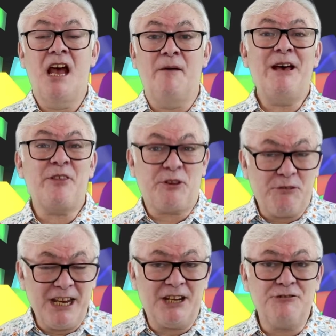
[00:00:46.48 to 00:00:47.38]
About
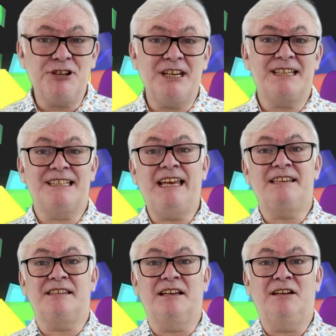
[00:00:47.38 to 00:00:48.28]
300 years
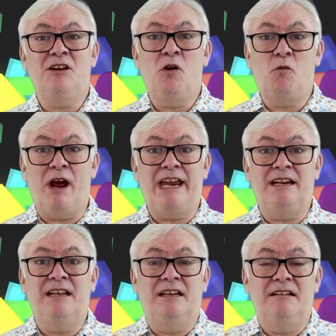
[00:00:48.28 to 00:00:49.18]
later,
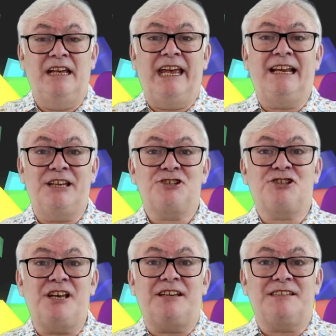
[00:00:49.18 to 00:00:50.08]
when
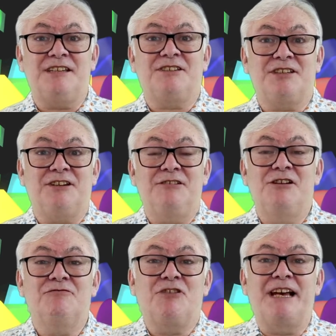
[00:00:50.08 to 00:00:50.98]
English started
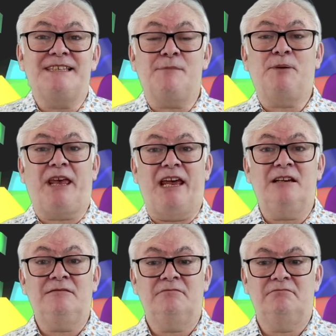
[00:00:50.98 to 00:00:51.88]
to rise up
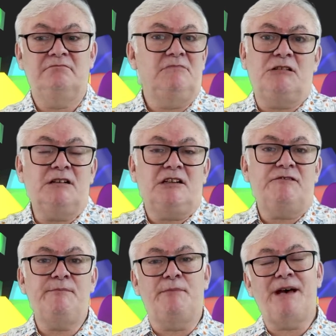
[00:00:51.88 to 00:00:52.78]
again, no one
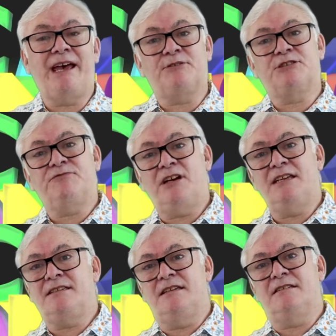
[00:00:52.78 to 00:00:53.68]
could remember how to
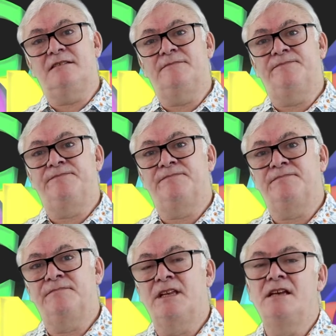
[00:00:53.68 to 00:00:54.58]
write it.
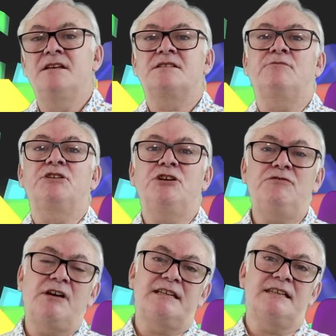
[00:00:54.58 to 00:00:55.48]
So a
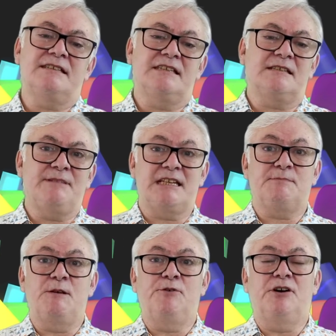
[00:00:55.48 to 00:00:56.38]
new writing system had
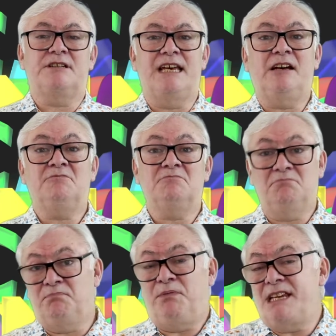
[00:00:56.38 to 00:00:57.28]
to be worked
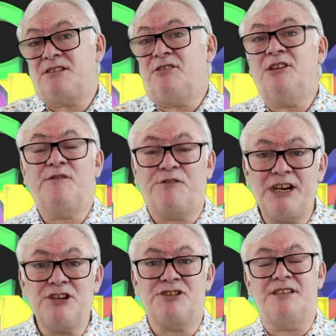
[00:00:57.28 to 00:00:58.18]
out based on the
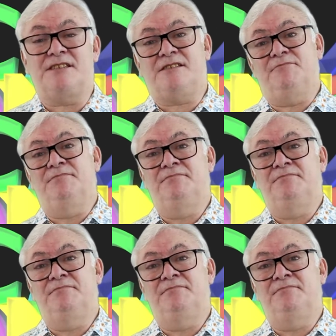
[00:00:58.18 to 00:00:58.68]
French system.